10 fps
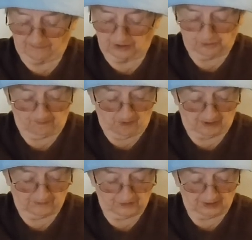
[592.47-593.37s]
this part
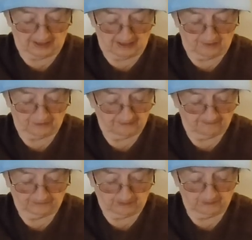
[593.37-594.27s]
of South
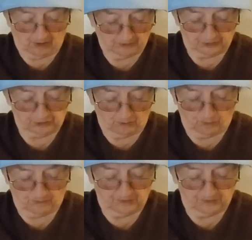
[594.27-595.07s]
because storms